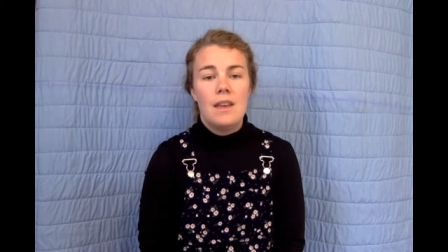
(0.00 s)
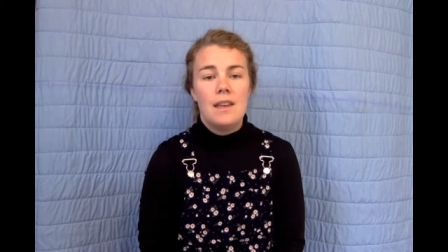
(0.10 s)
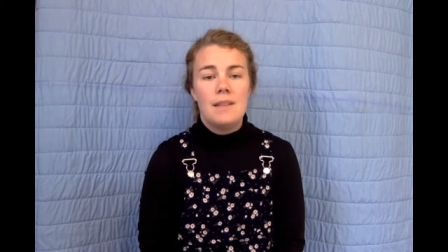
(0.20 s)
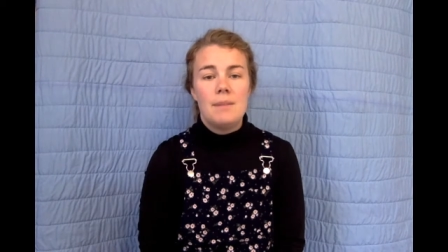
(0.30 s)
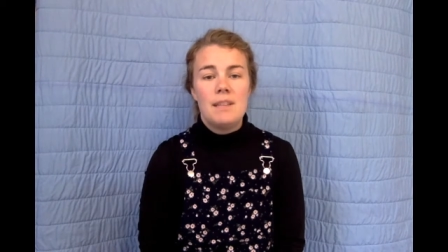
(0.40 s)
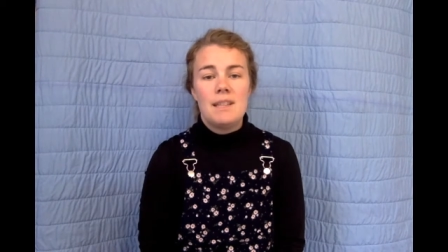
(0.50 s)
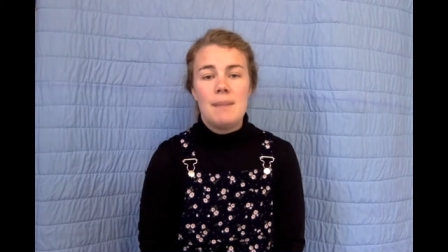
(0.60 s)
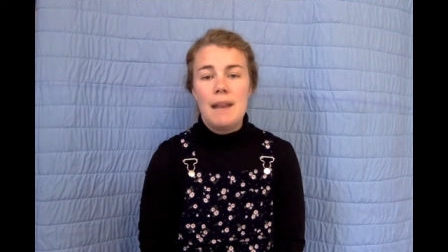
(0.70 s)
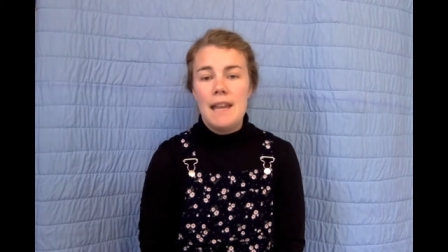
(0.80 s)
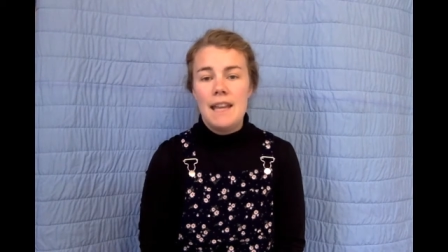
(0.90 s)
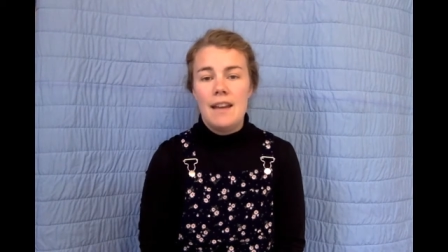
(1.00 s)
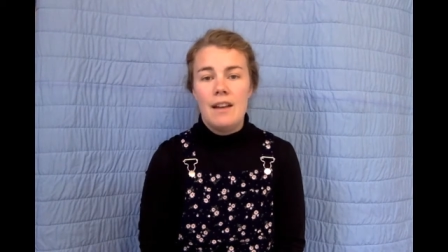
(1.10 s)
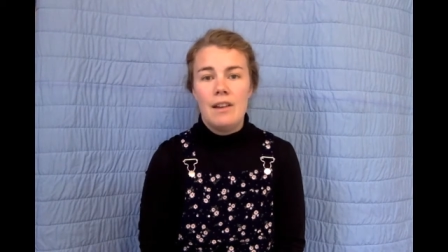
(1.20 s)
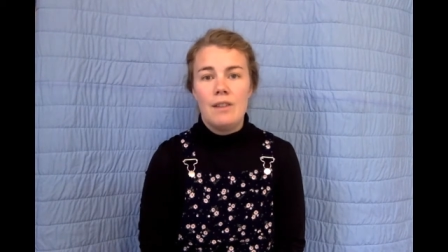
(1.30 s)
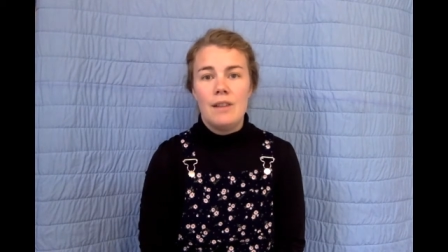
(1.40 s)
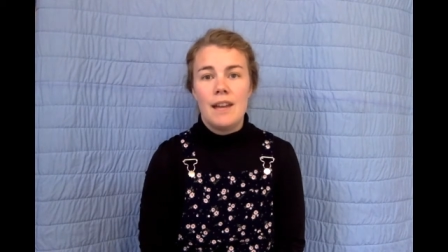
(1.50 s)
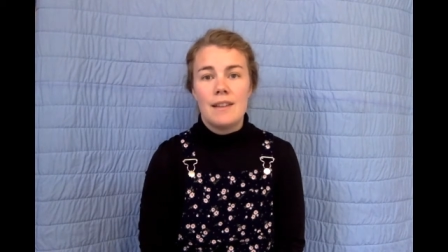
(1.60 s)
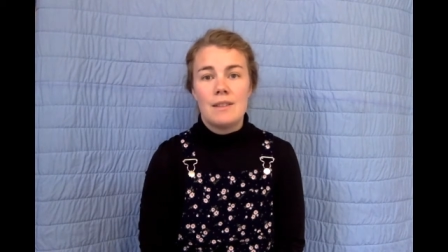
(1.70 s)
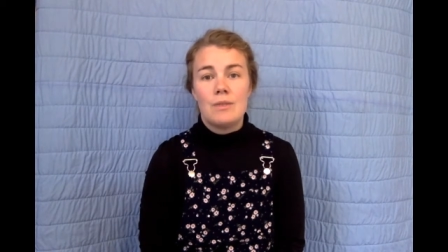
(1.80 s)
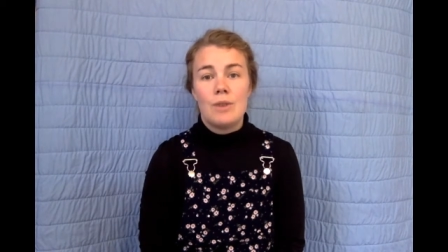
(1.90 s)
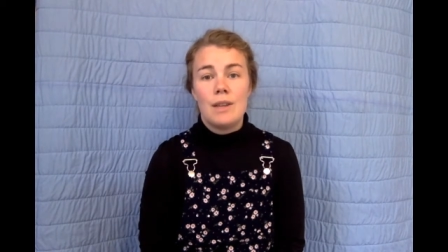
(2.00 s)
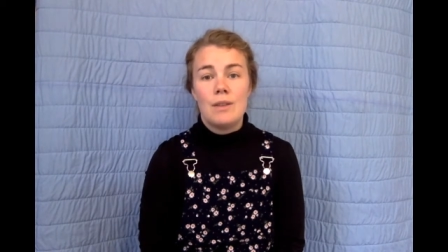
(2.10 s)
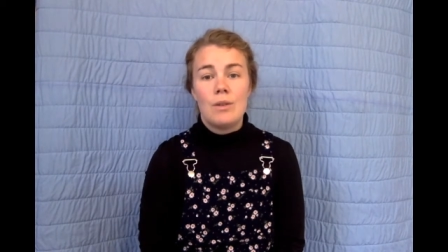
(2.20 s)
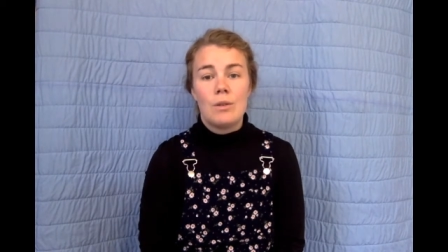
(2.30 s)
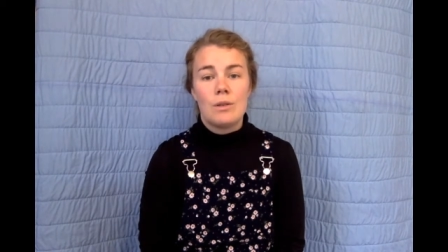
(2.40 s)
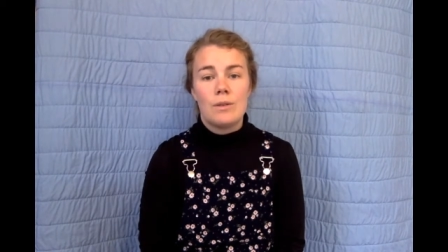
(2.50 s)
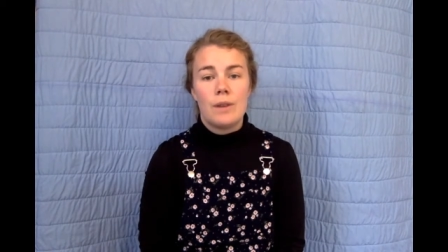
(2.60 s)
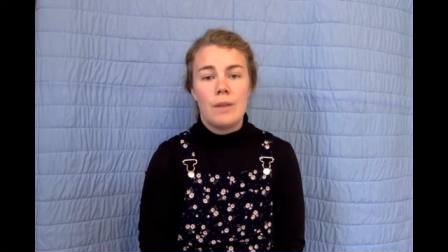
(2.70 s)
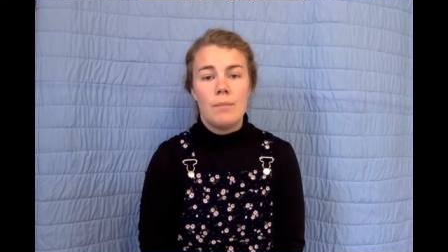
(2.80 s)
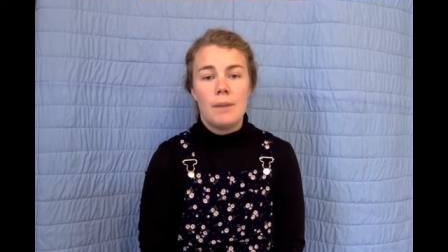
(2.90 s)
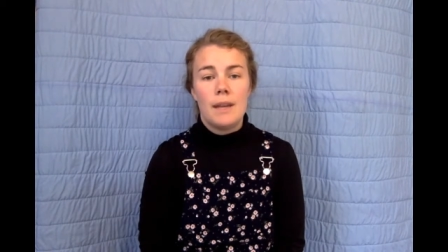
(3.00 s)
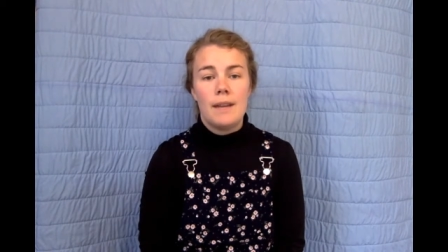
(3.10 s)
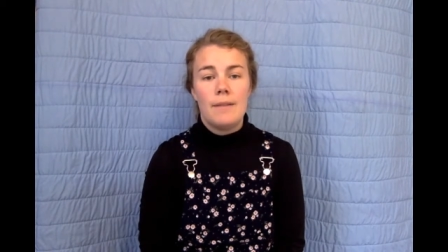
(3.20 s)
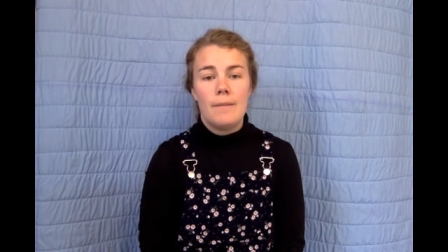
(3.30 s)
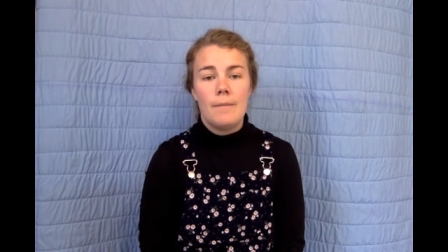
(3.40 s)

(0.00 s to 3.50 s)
He's a bit smelly and only has stray dogs for company.